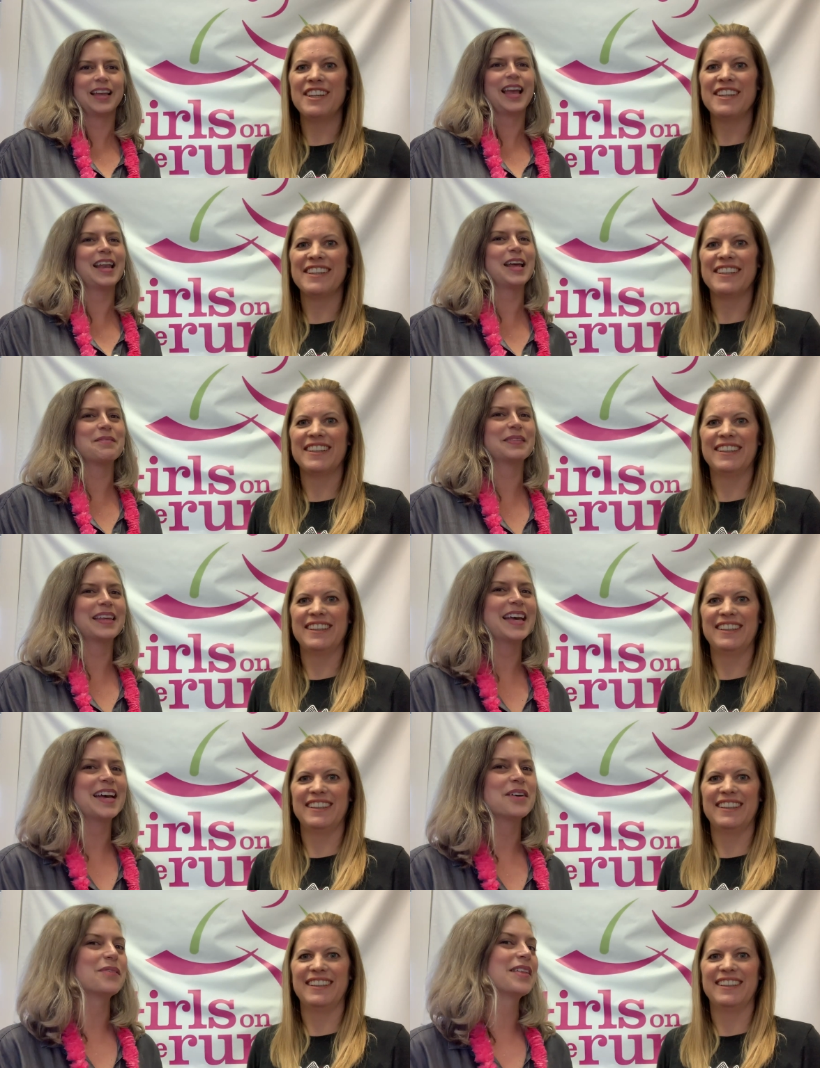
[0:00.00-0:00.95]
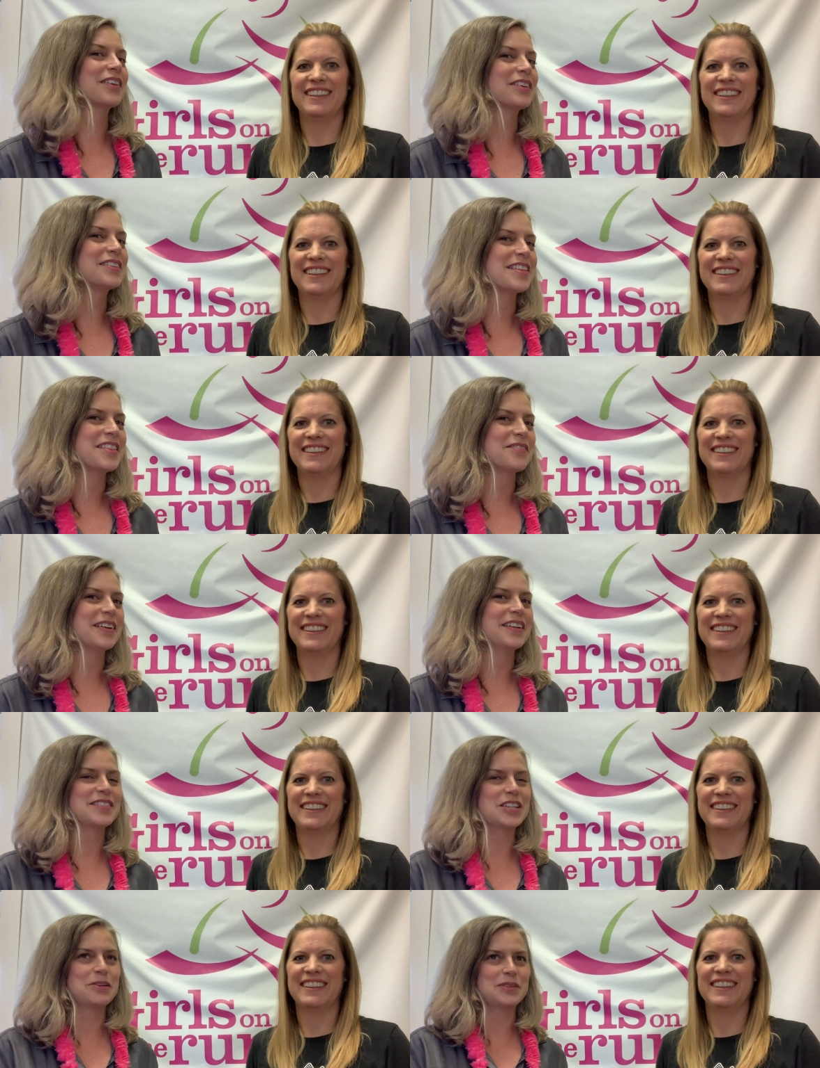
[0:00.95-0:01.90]
Speaker 1: And I'm Leah with Girls on the Run
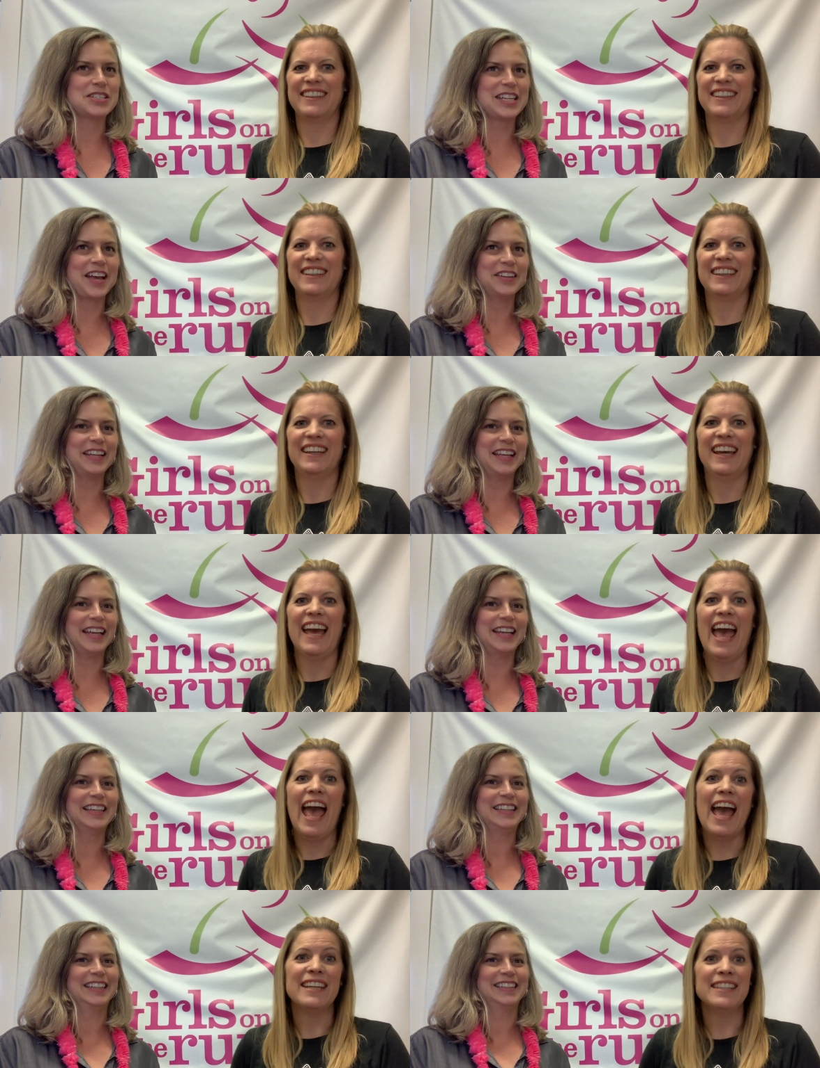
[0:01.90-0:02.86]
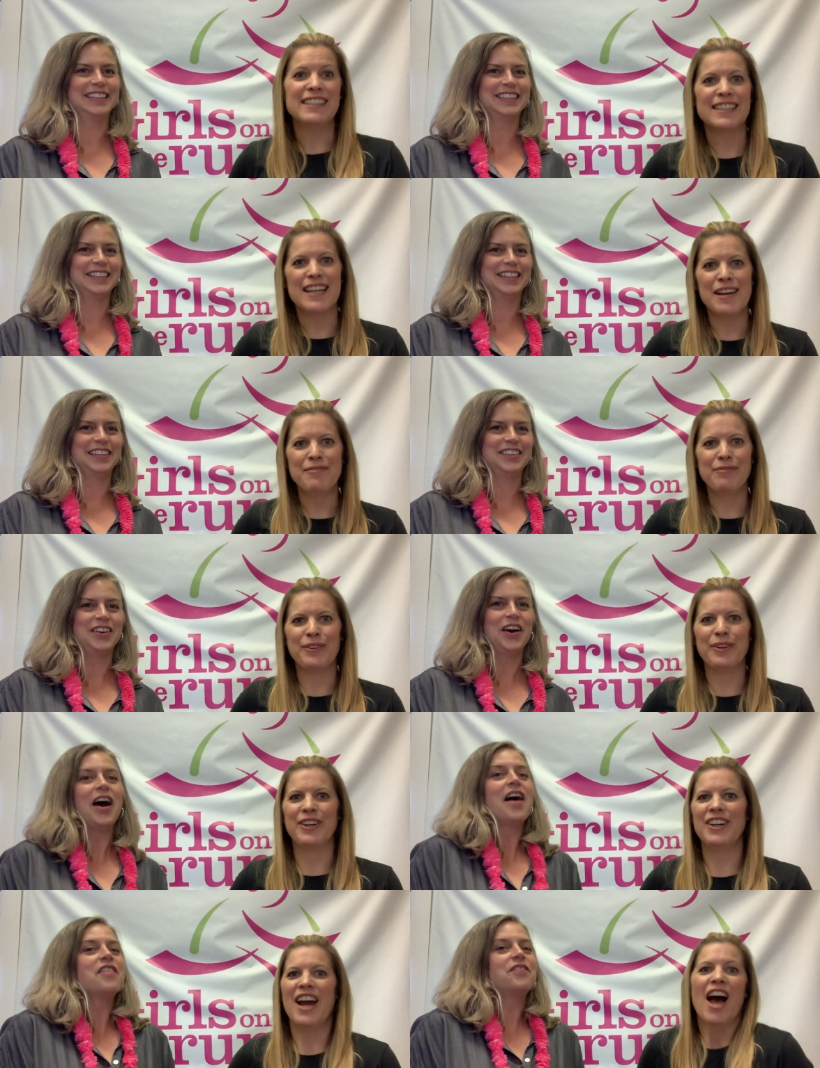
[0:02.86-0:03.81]
of Snohomish County.
Speaker 2: And it's time
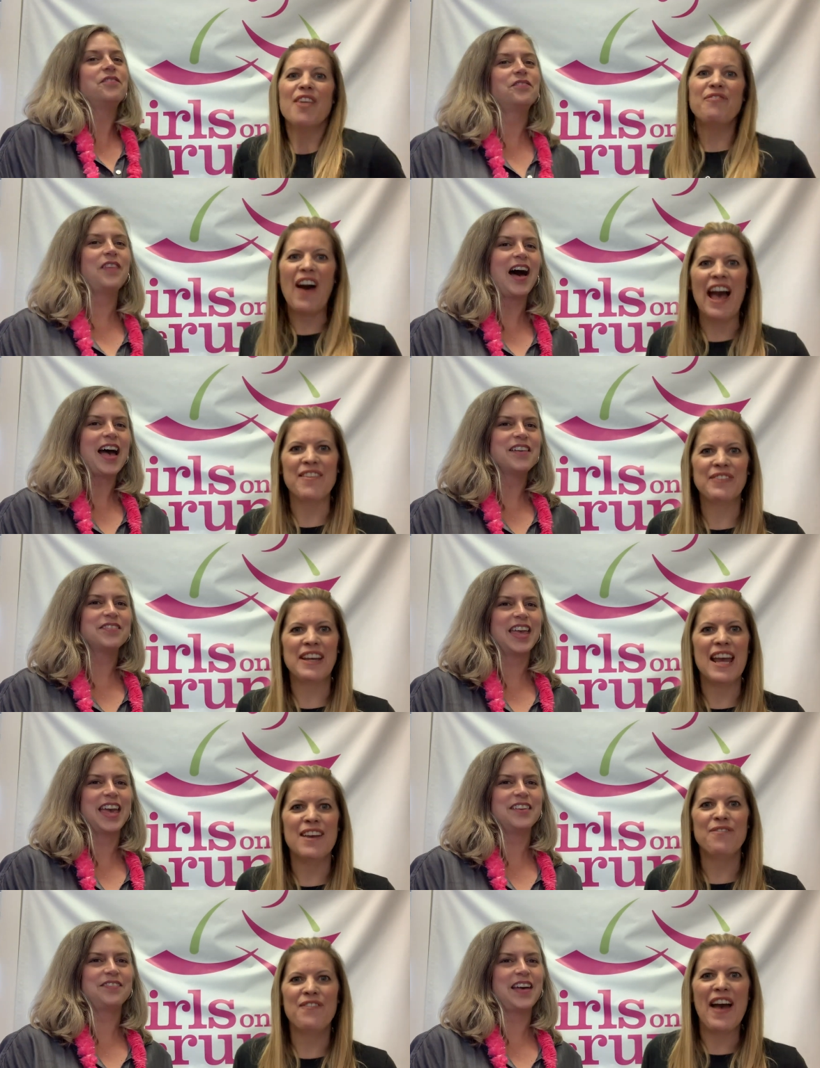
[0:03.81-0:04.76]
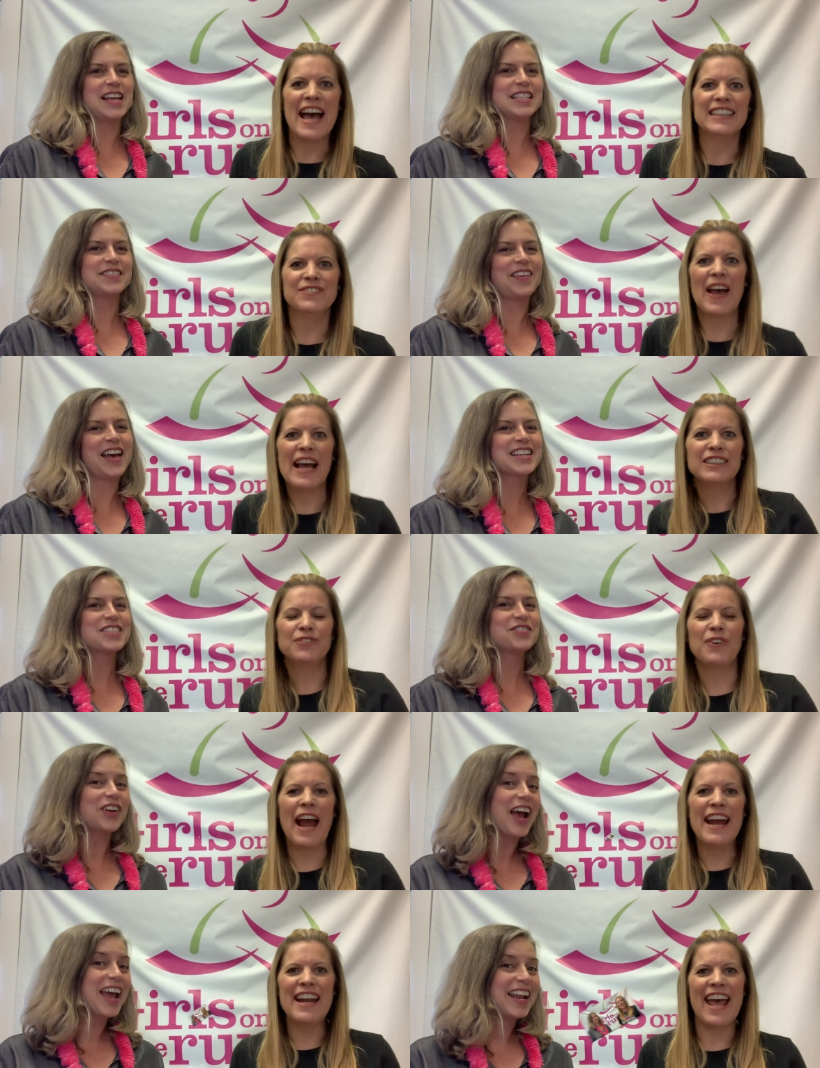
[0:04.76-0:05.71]
for 5K, 5K Fast Facts
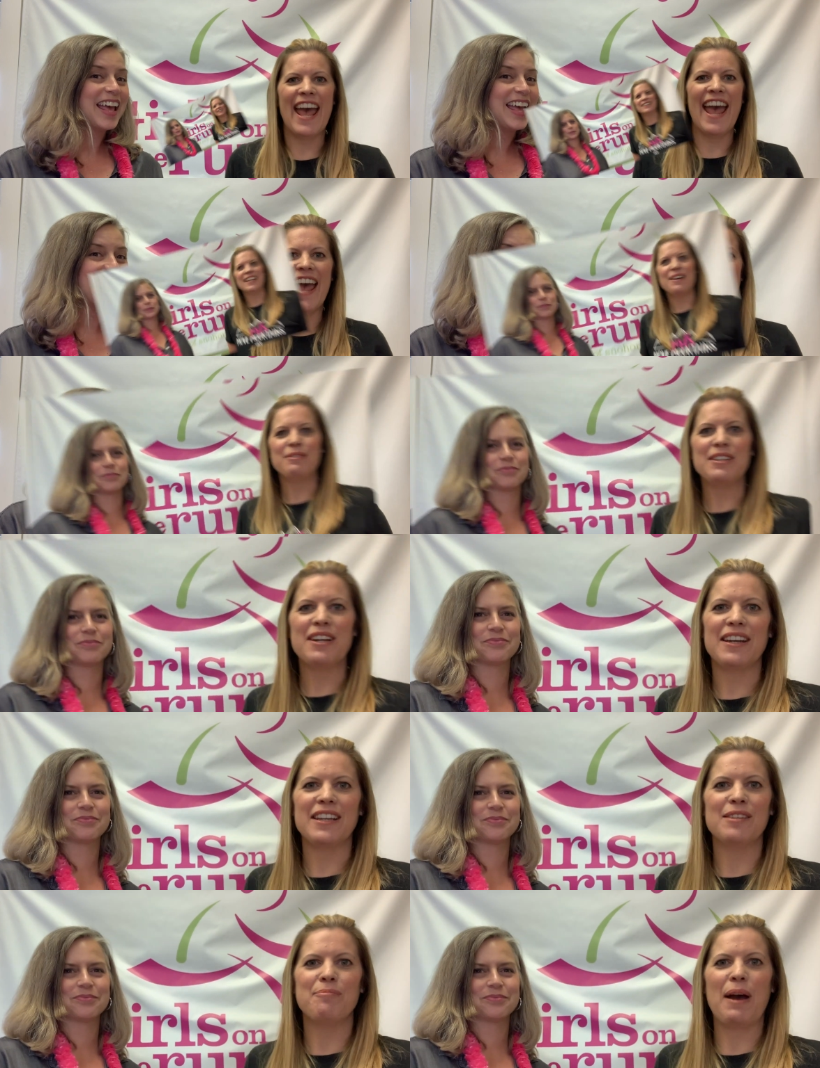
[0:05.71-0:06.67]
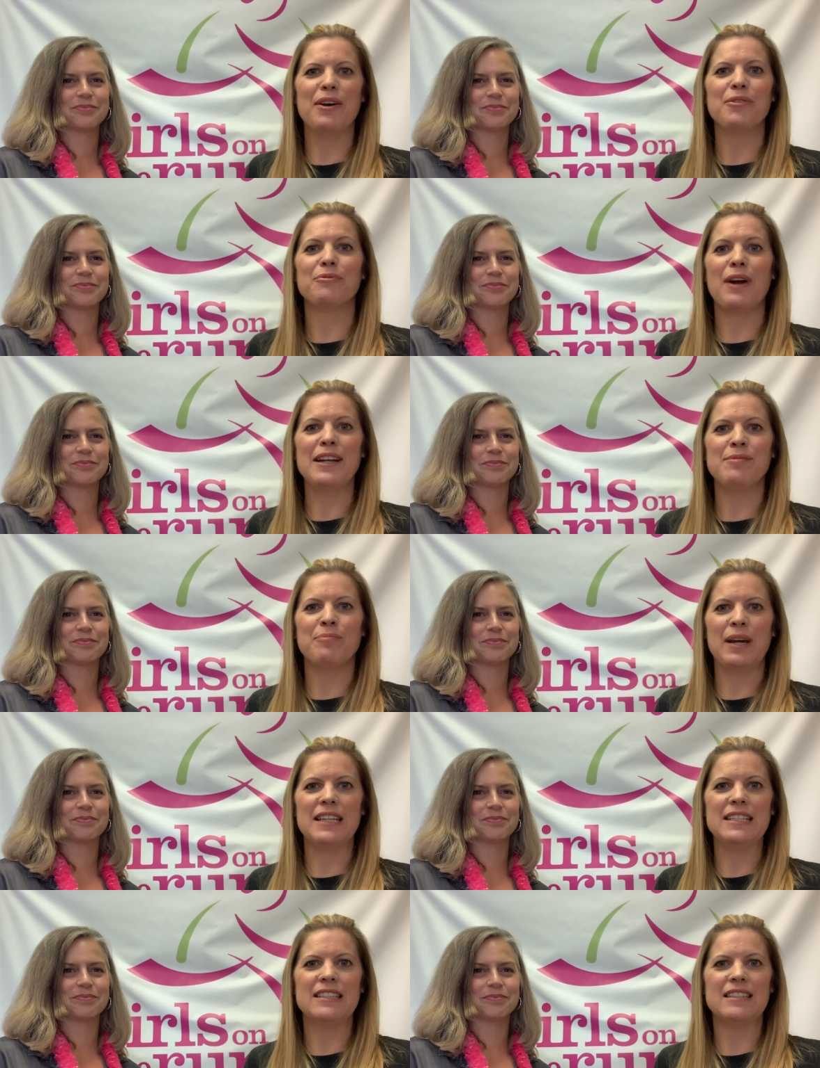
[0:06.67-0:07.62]
Friday. Today we're talking about running
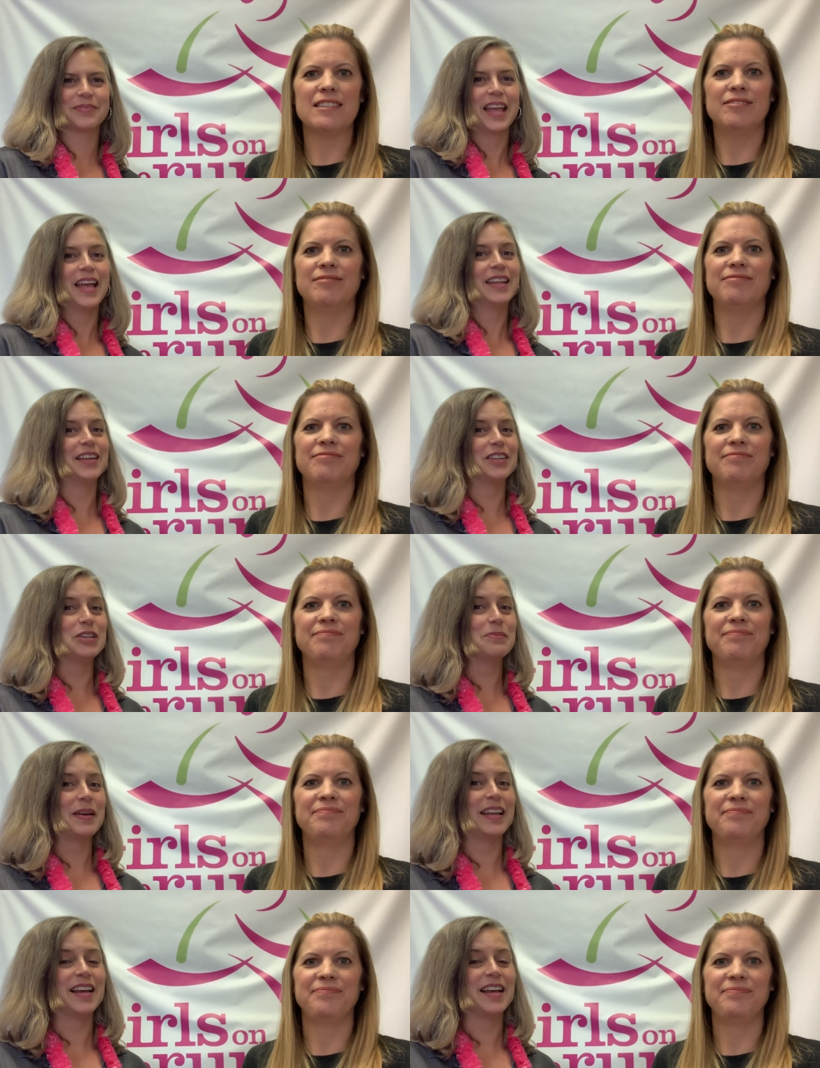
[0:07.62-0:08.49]
buddies. Now you might